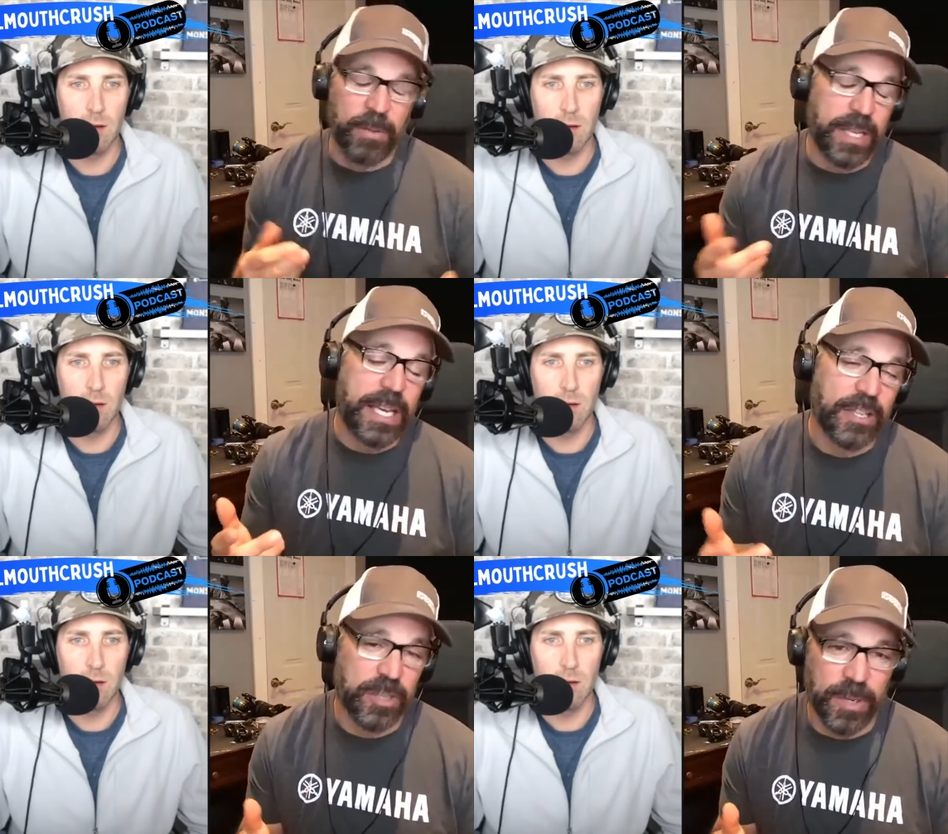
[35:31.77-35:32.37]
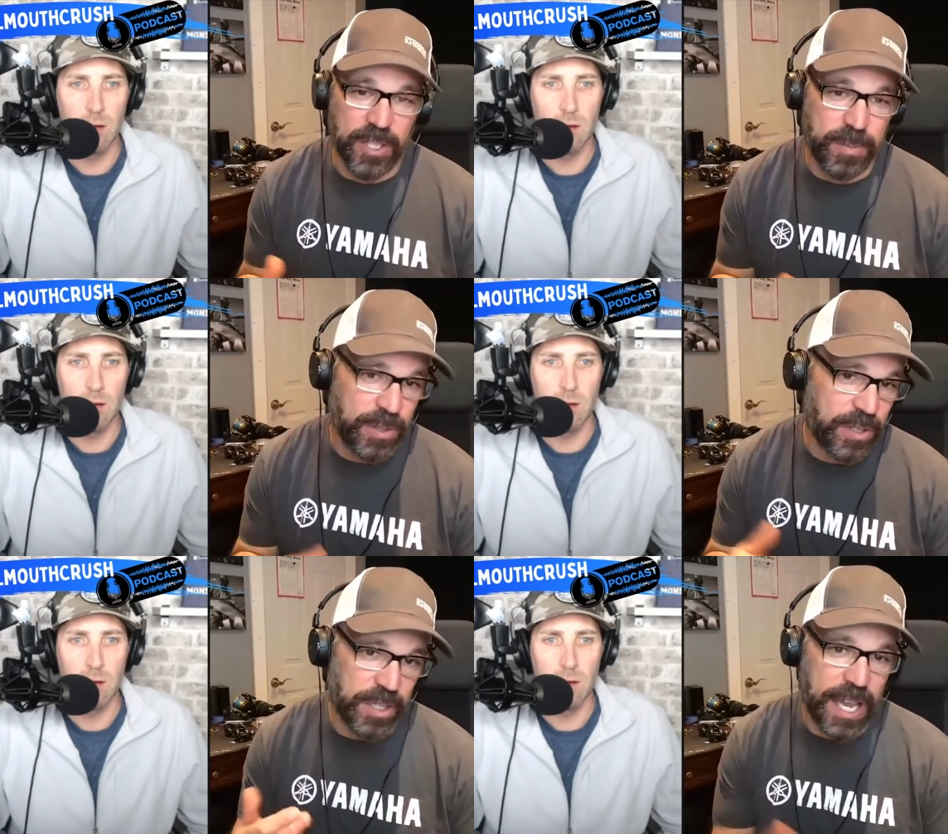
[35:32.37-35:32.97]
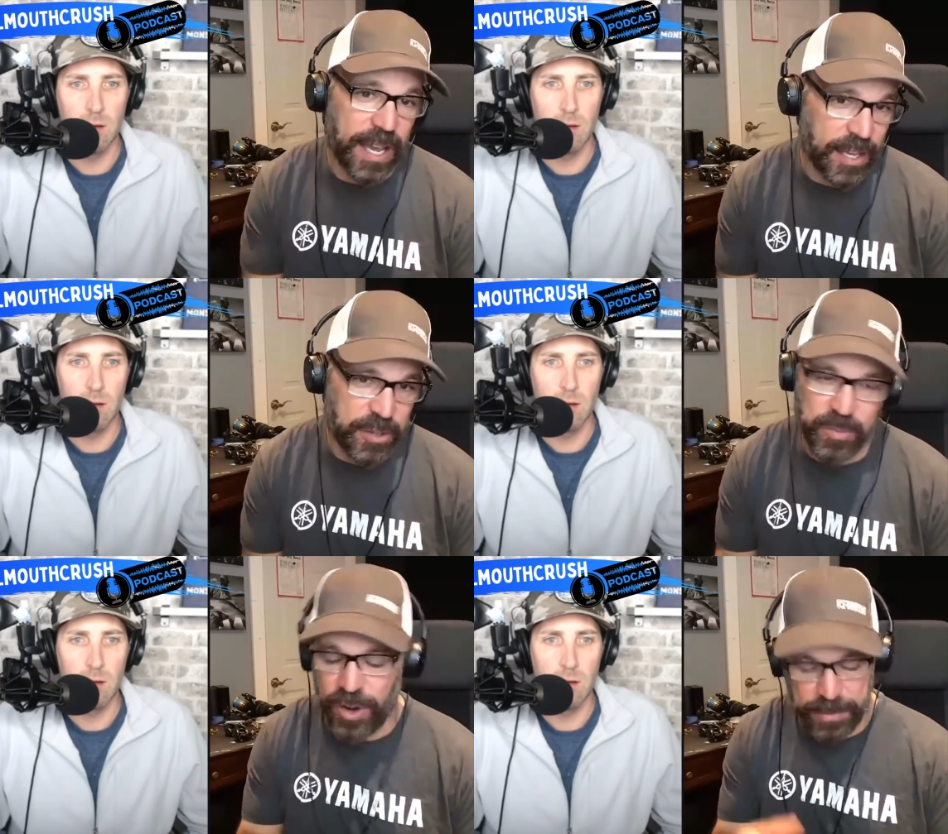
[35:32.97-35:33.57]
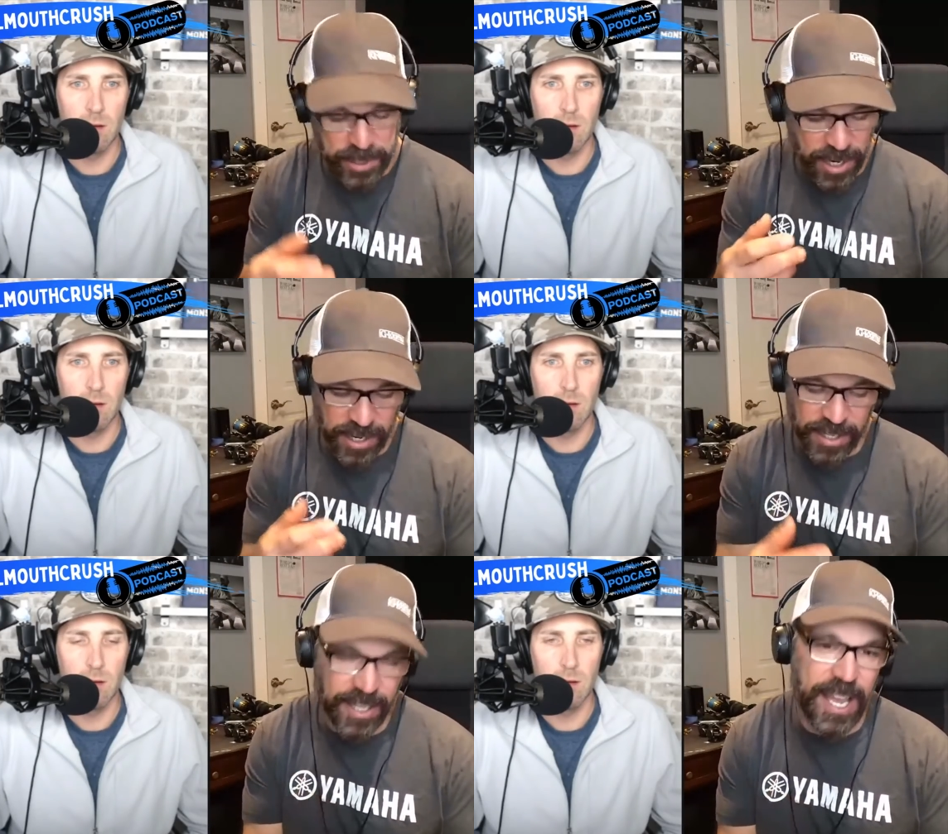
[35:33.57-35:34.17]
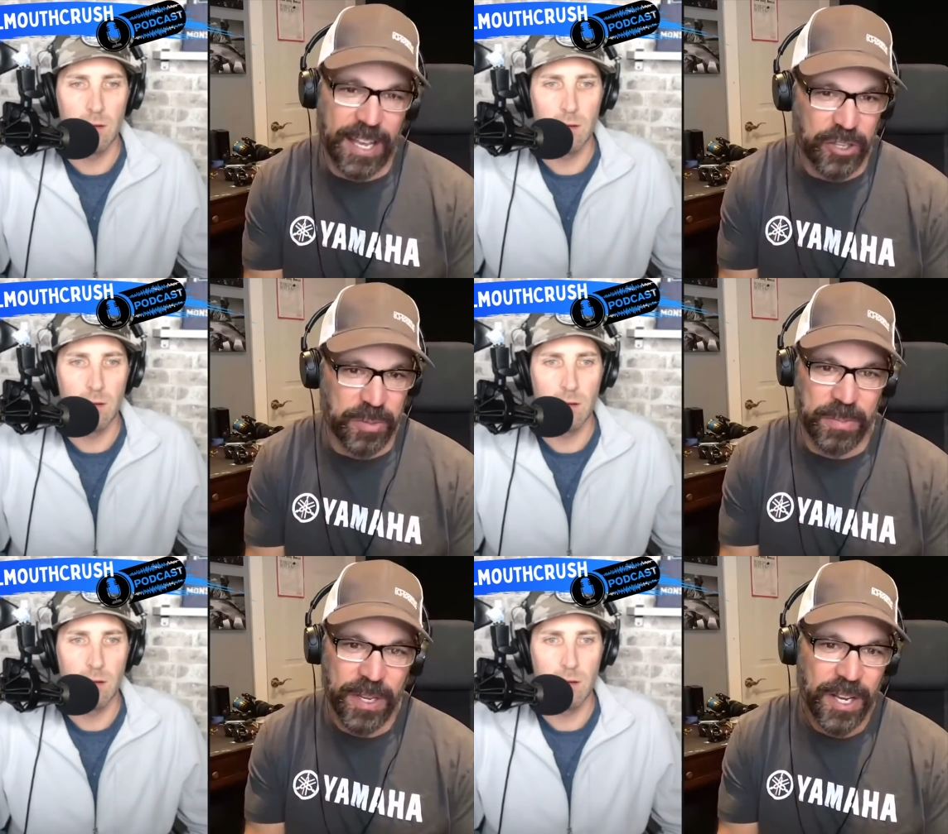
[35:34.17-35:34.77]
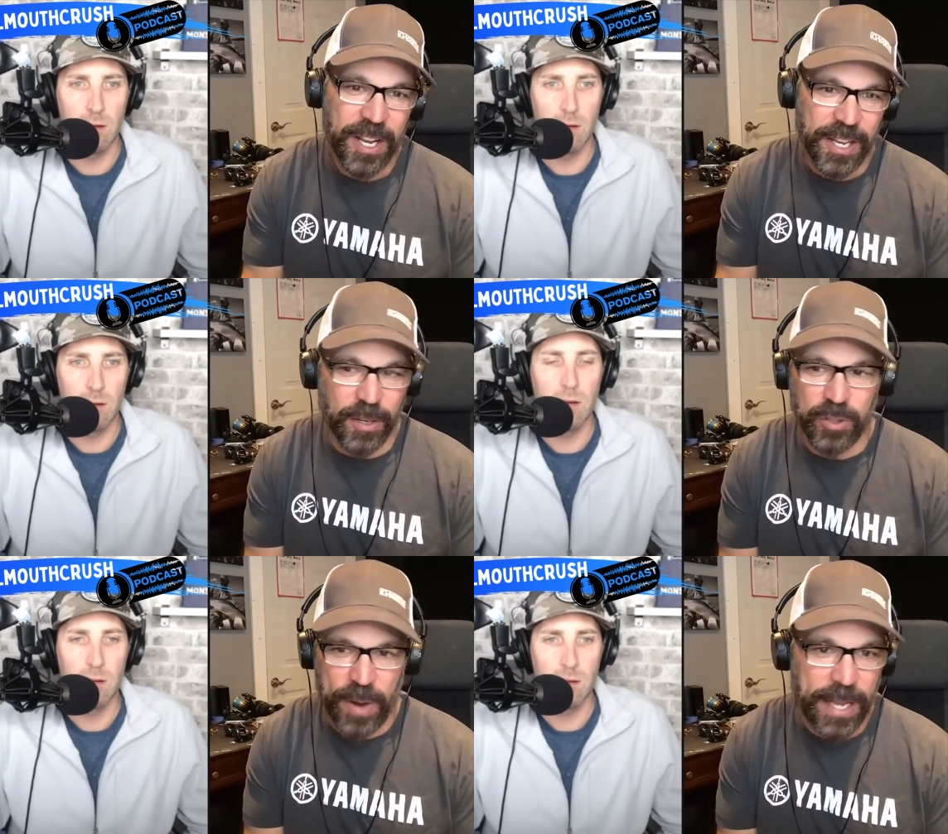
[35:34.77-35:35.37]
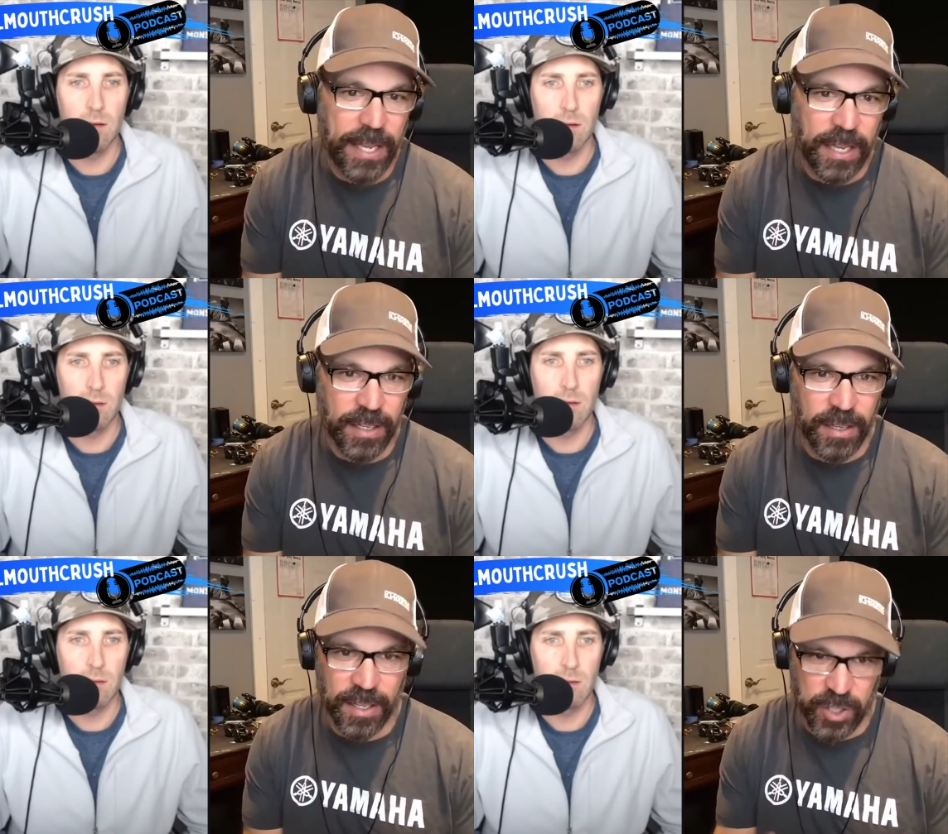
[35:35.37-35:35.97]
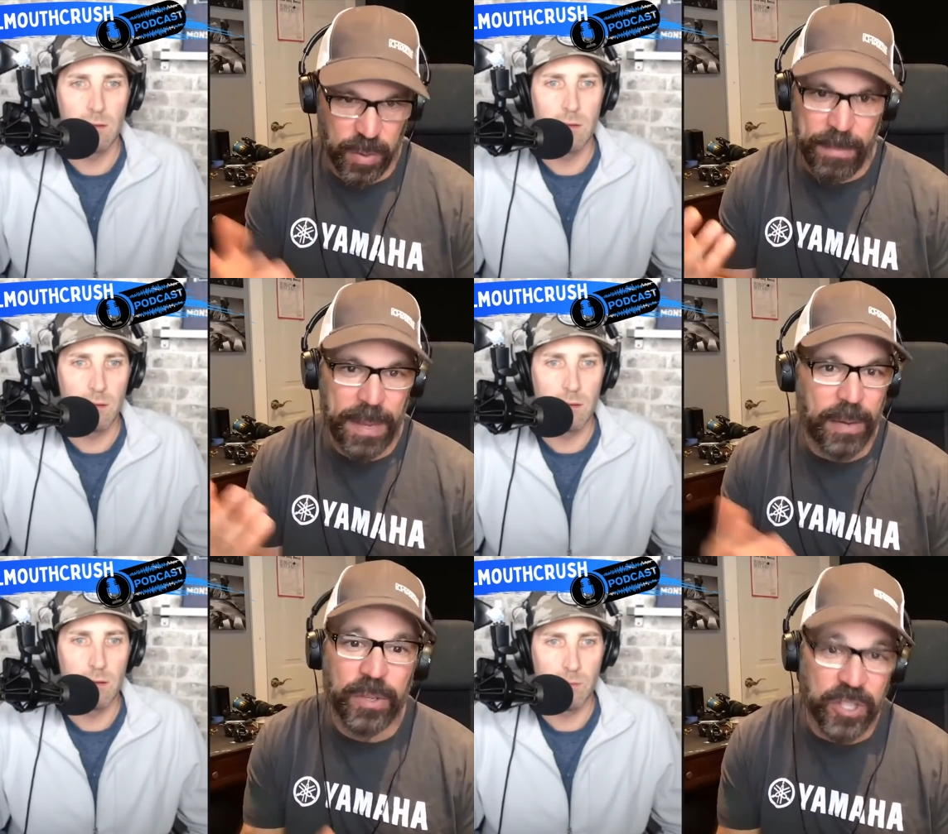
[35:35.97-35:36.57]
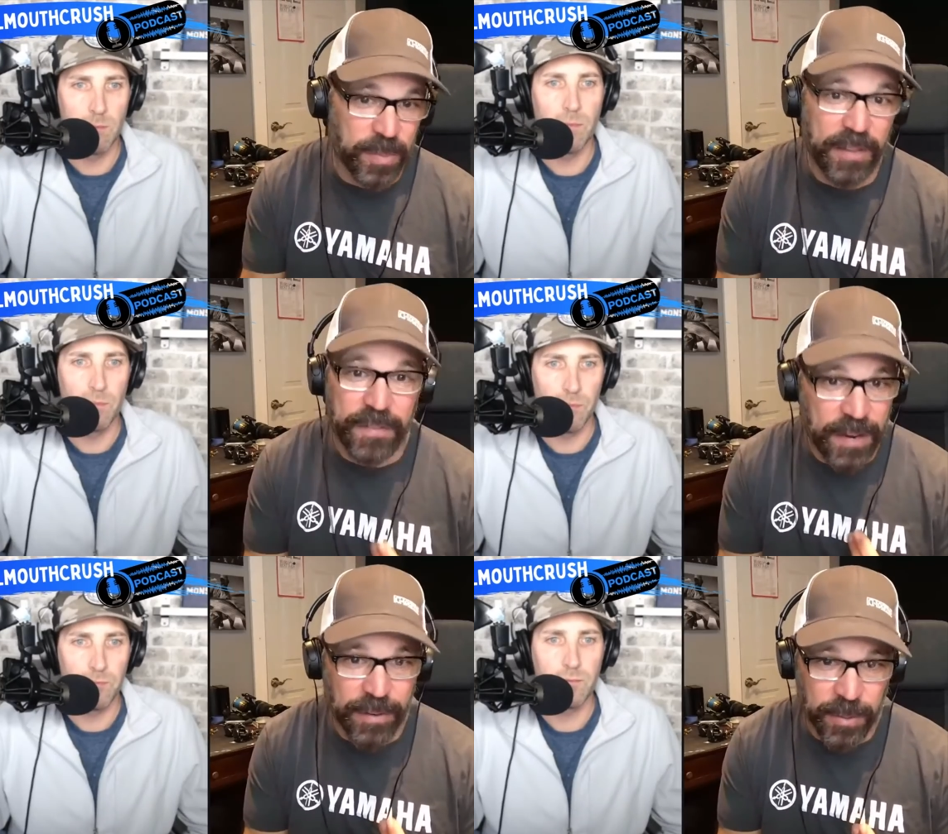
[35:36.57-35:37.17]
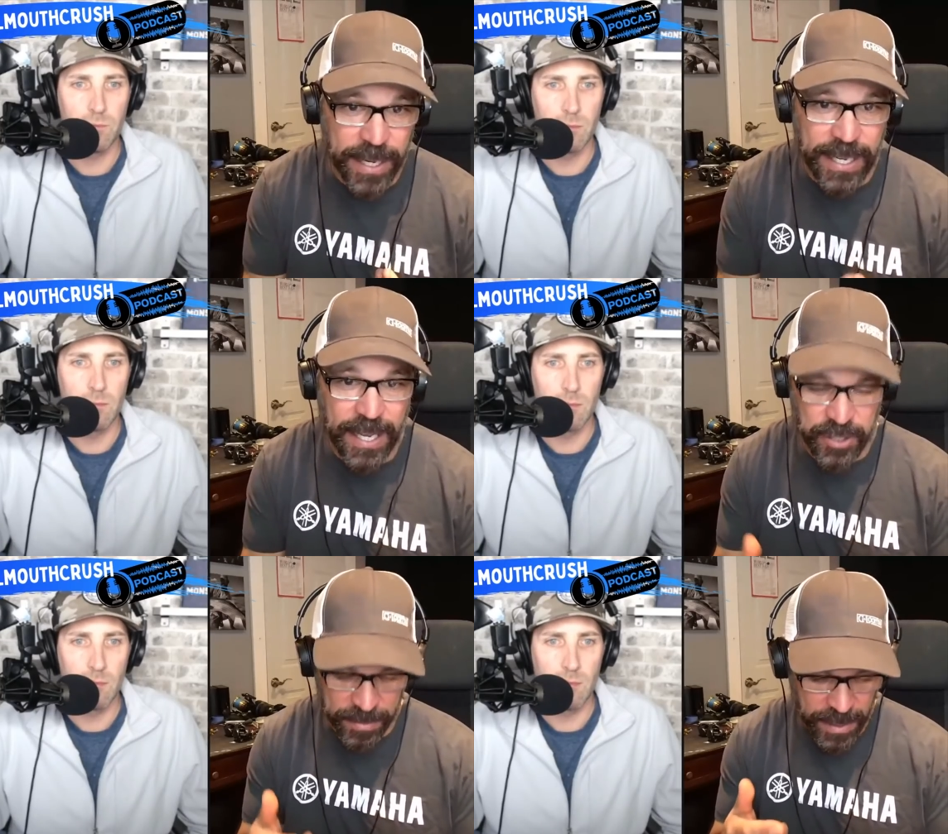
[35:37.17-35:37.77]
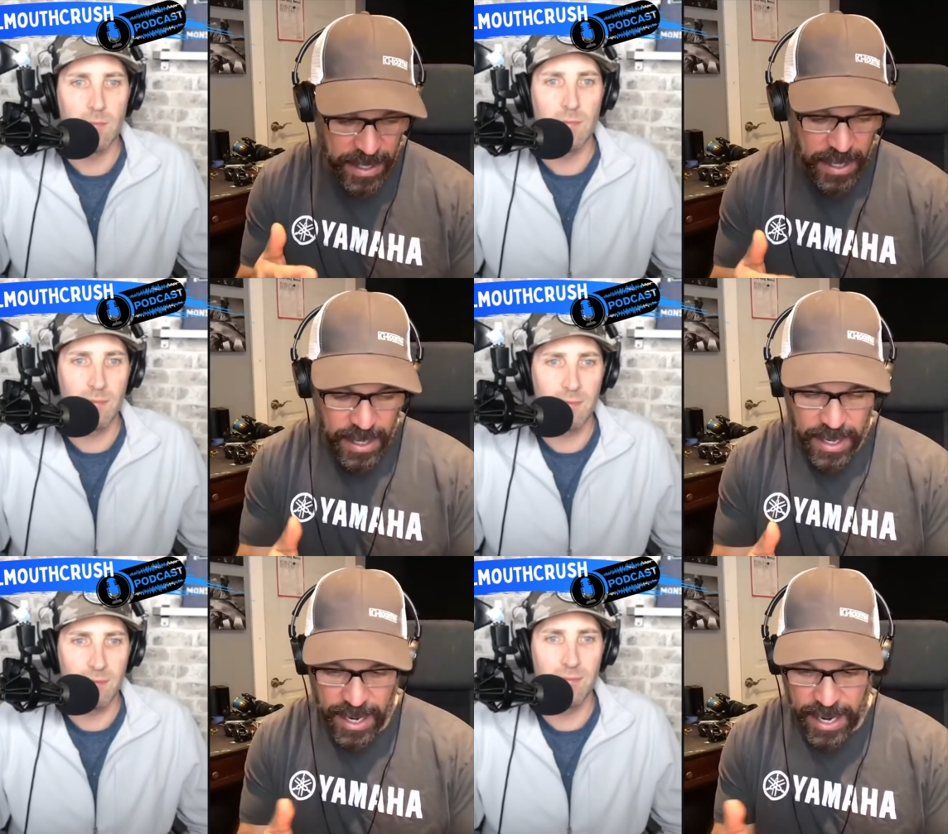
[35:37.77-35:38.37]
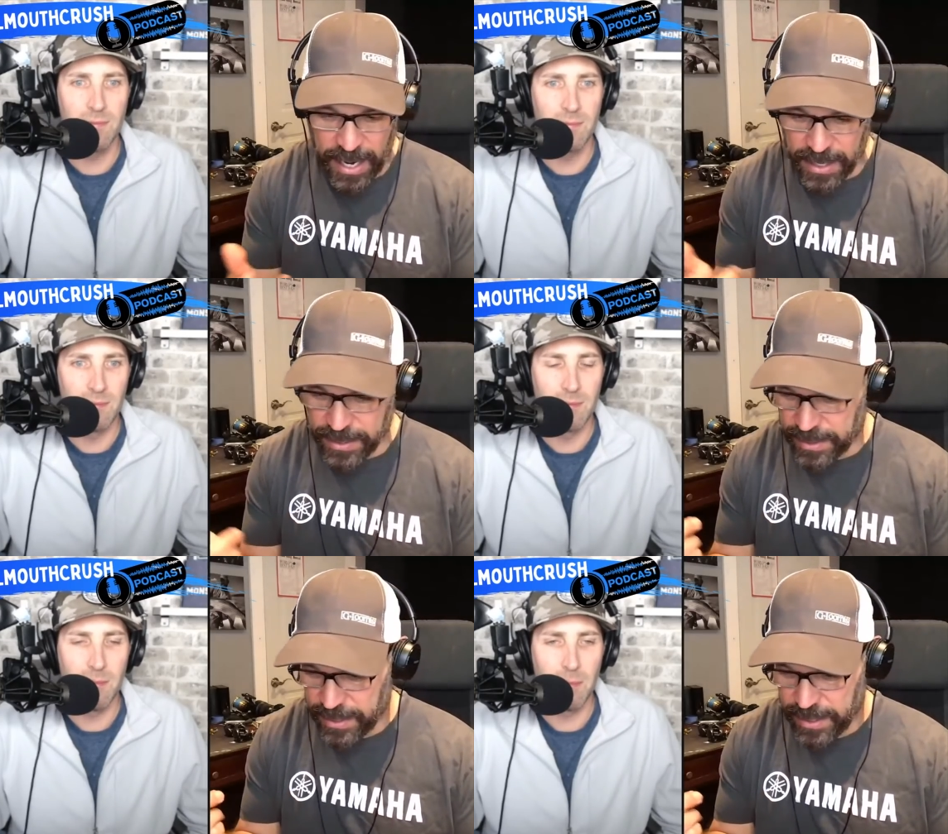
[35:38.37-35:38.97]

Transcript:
Speaker 1: really catch him on a spoon, and you can't catch him drop shotting, and you can't catch him, you know, dragging a swim bait, which is my favorite way to catch him. Mm -hmm. And